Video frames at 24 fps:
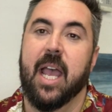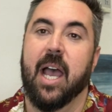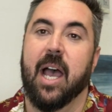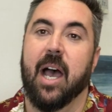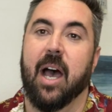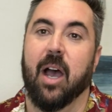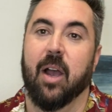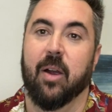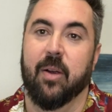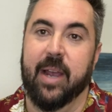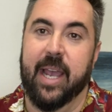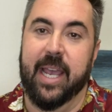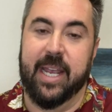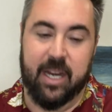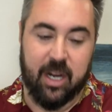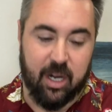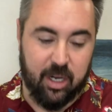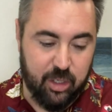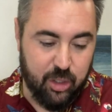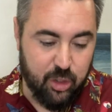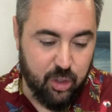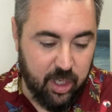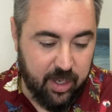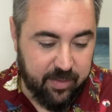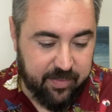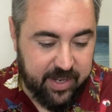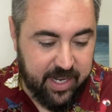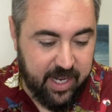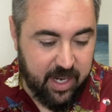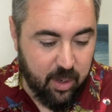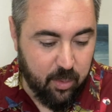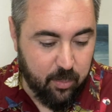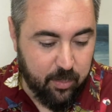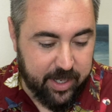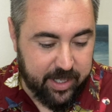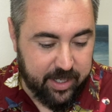All right, our
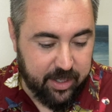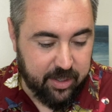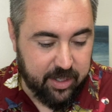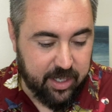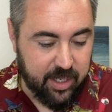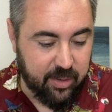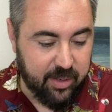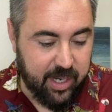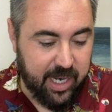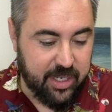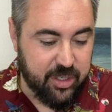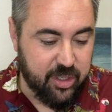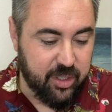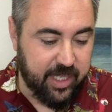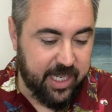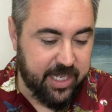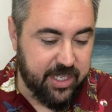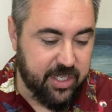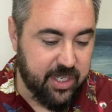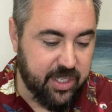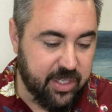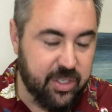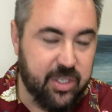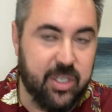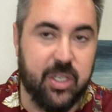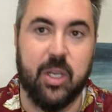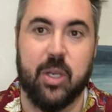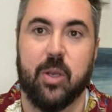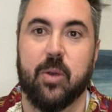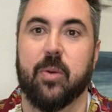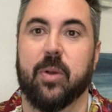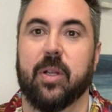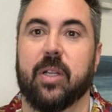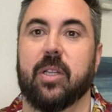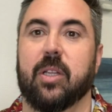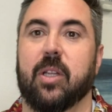trivia winner, congratulations
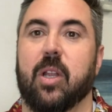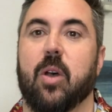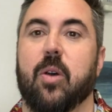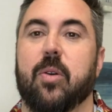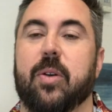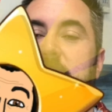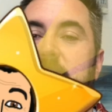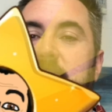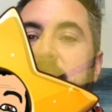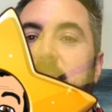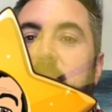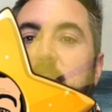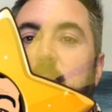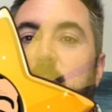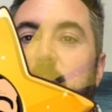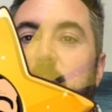to Logan